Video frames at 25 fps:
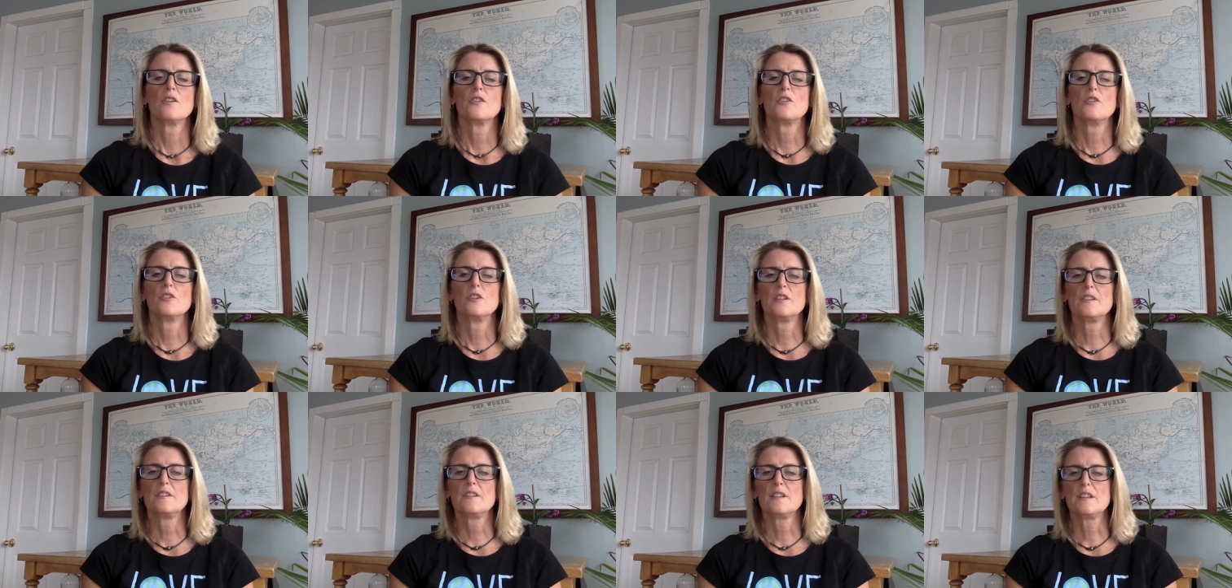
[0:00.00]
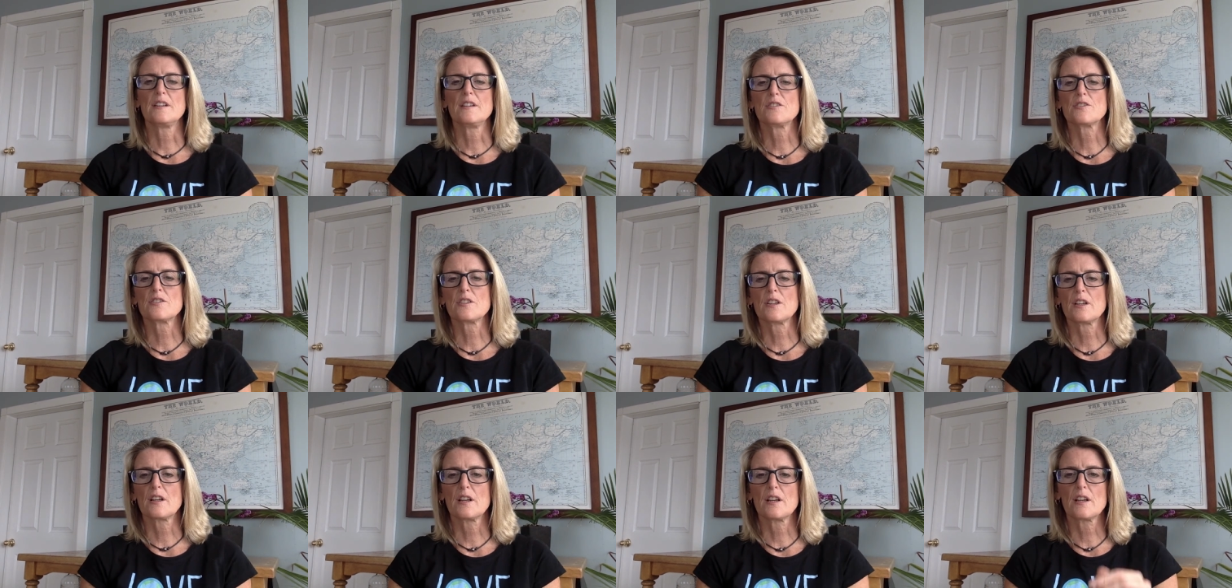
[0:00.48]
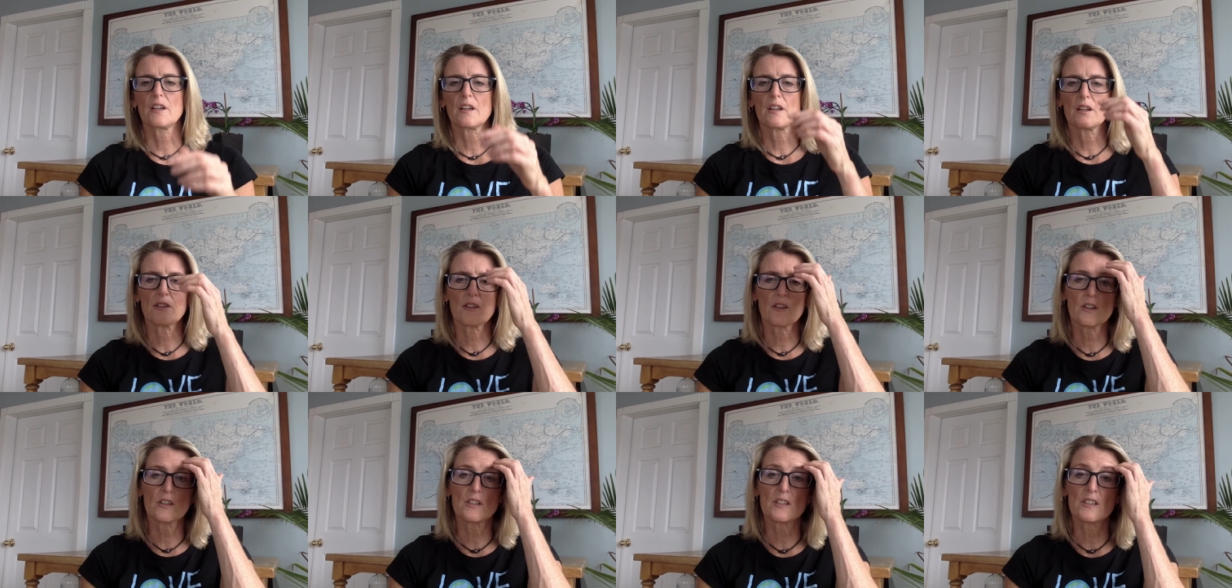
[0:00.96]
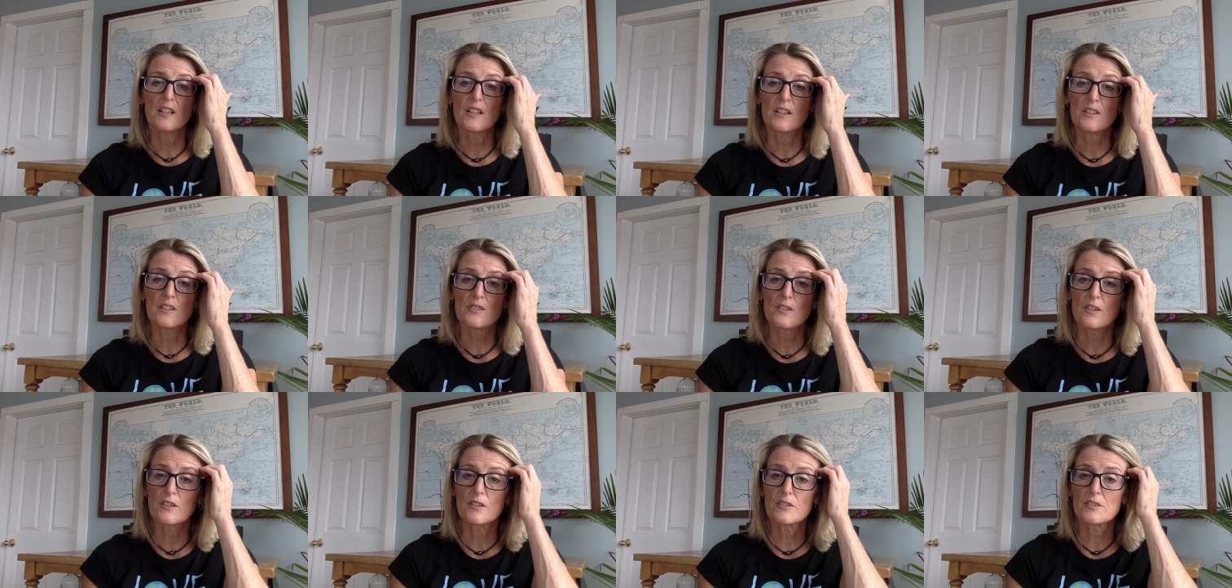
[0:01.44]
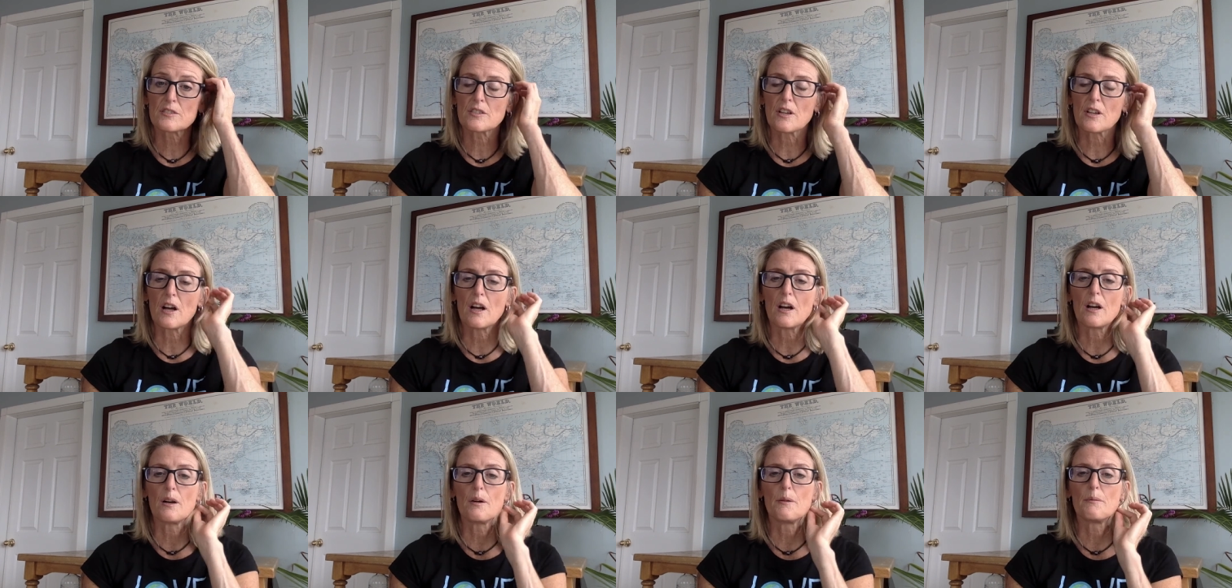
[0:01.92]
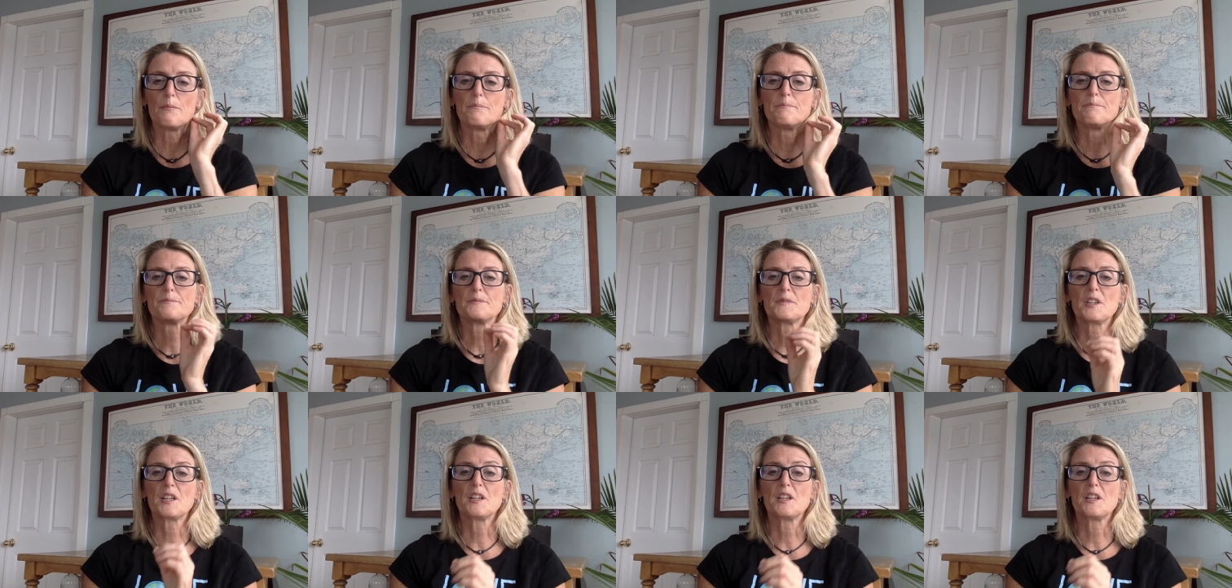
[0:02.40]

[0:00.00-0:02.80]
Good teaching, good teachers um,